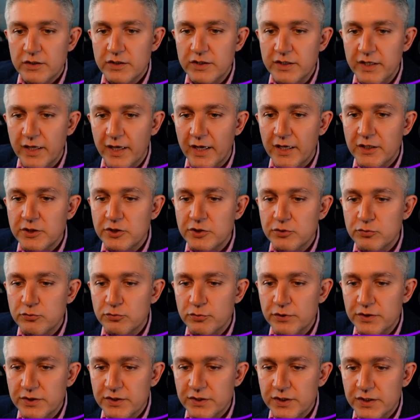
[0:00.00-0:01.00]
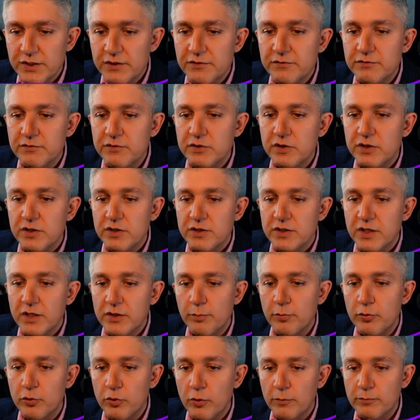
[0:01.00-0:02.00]
the agent received
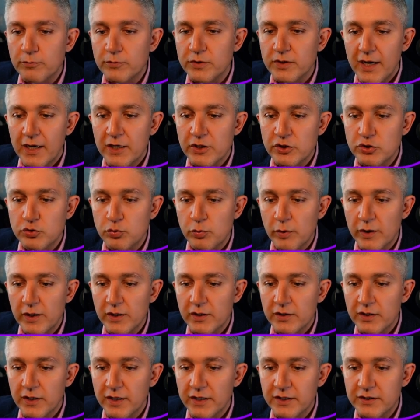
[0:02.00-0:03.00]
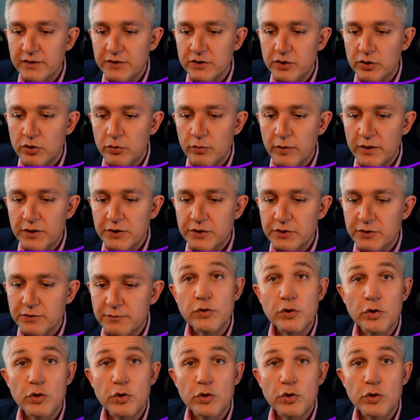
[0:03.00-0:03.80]
that prompt as well as the question.